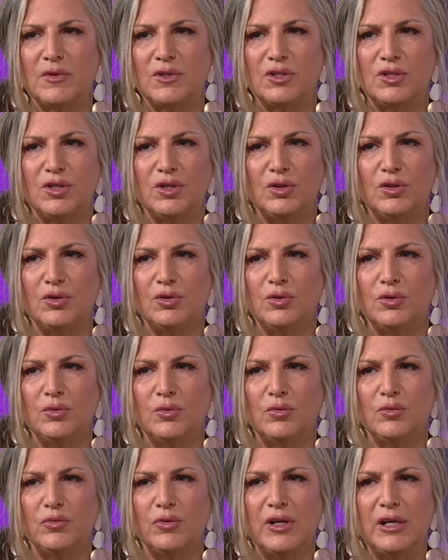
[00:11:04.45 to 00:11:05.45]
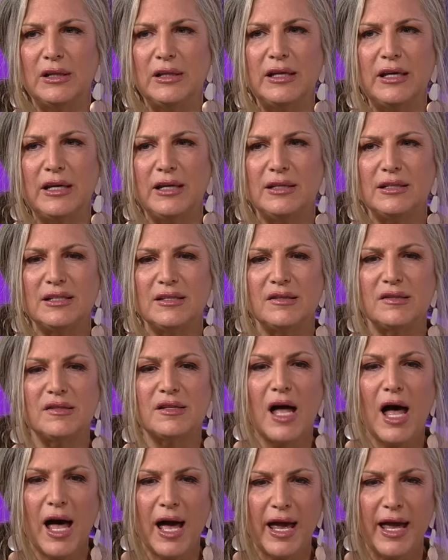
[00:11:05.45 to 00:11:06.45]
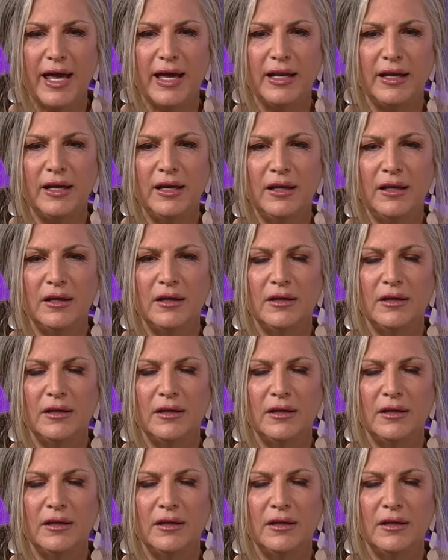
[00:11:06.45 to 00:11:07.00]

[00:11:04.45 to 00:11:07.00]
to really decide